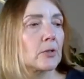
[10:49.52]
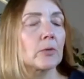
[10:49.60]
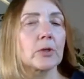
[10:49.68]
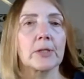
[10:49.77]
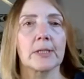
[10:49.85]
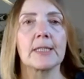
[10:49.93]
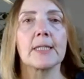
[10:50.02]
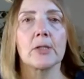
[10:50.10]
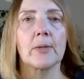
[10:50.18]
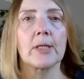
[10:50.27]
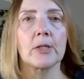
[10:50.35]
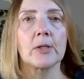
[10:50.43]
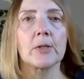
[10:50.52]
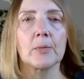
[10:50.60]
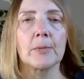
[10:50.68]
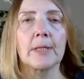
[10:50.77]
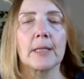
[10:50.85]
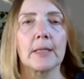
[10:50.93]
not just the situations
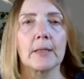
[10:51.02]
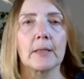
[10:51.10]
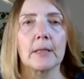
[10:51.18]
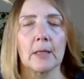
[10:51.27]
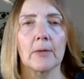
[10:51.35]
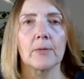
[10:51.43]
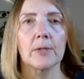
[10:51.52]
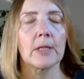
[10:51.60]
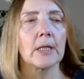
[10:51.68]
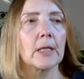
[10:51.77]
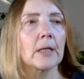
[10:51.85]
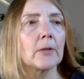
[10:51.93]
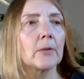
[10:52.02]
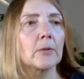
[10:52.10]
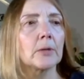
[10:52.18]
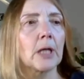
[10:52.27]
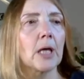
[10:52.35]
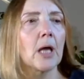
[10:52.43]
with the girls that he killed,